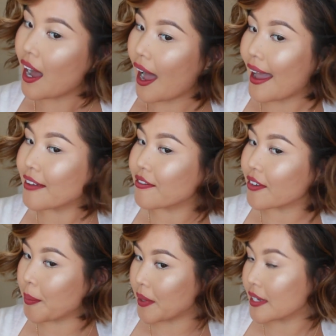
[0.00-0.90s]

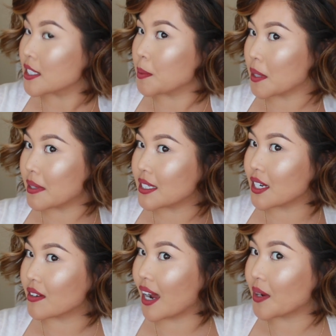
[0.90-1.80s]
I've been
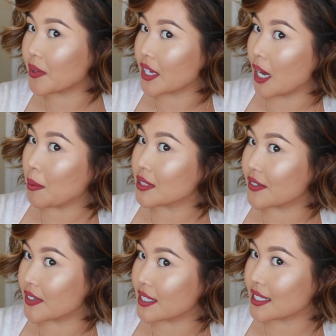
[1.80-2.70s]
experimenting around with a couple
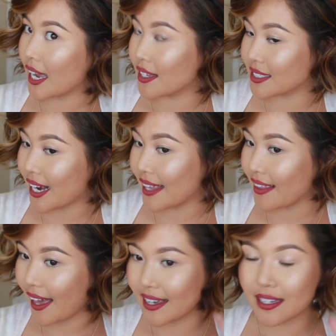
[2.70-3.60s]
different styles that I
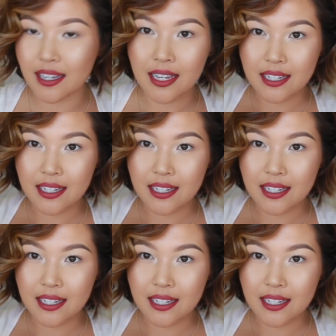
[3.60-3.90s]
like,